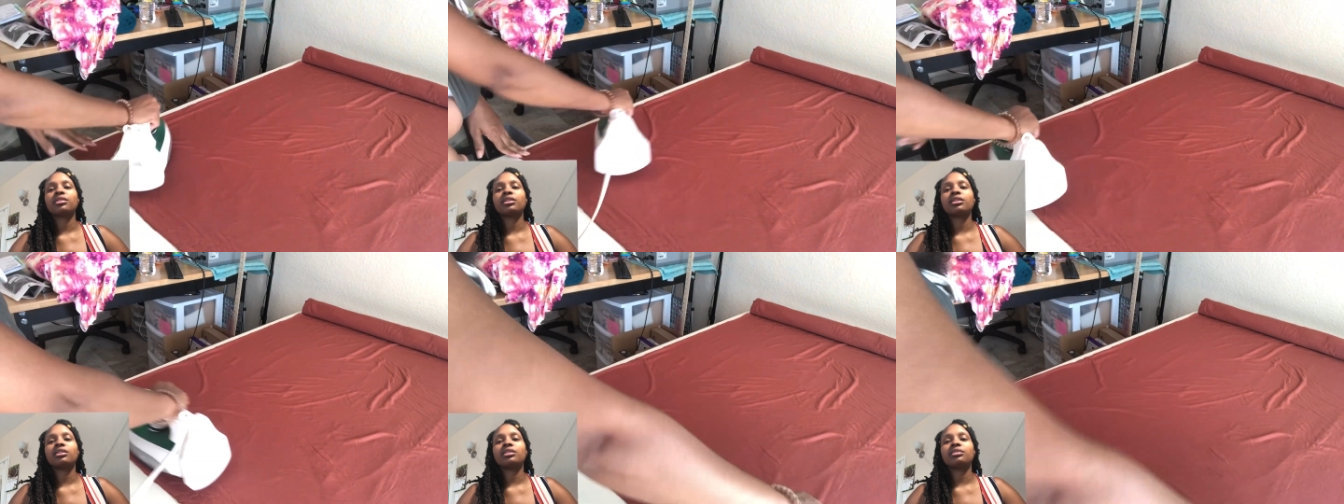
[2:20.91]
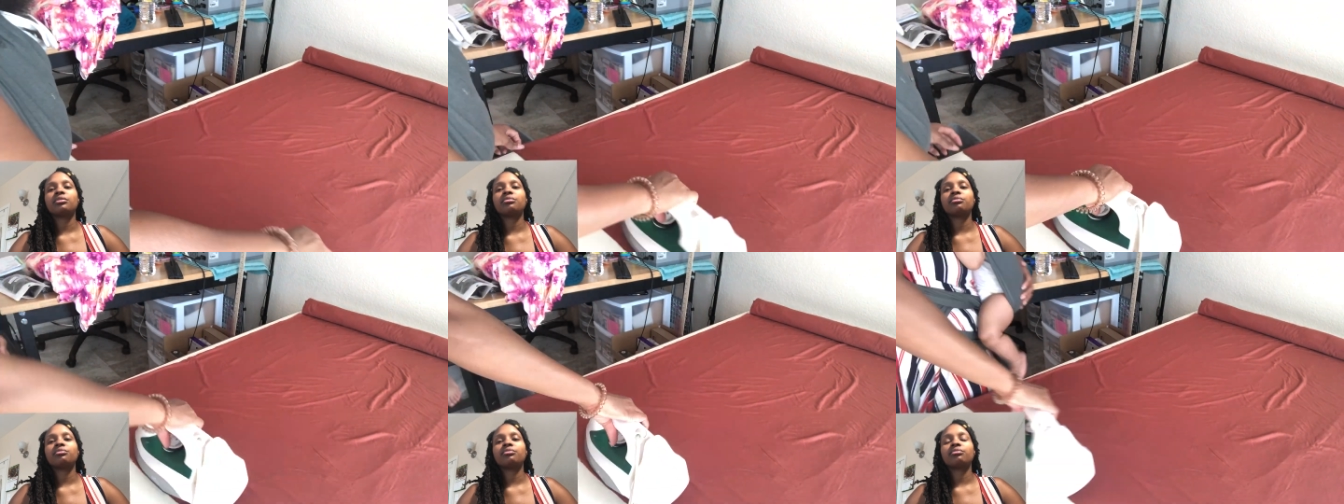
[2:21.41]

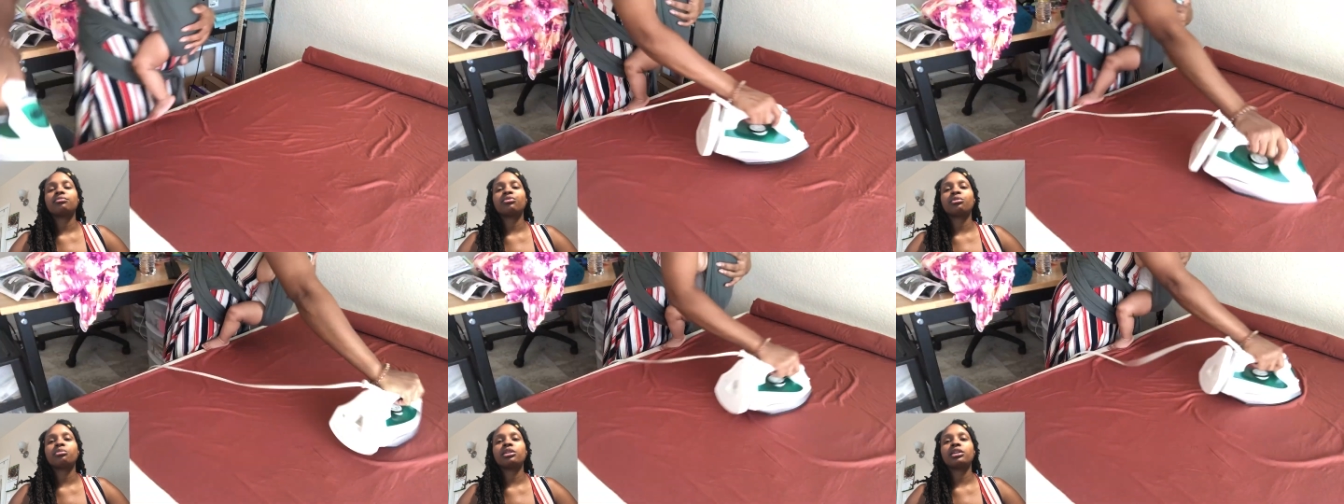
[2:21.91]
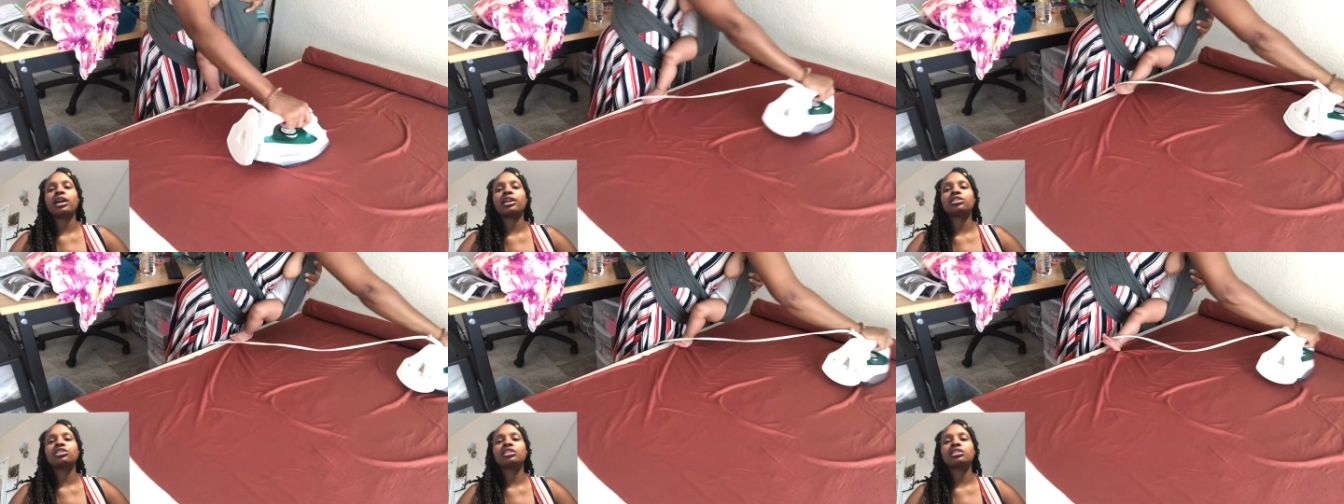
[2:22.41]
for me to kind
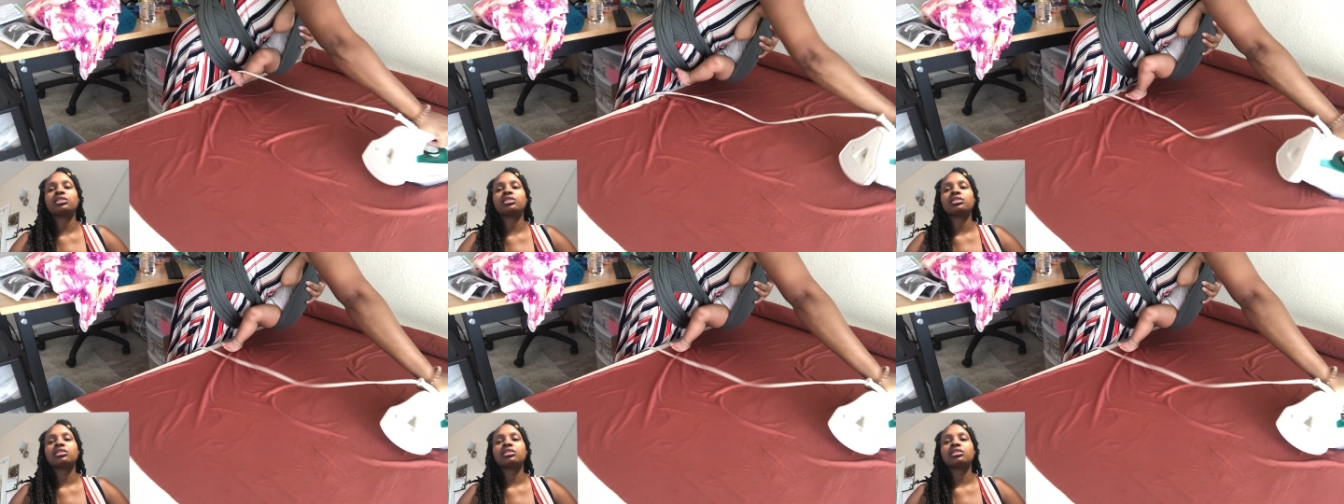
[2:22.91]
of just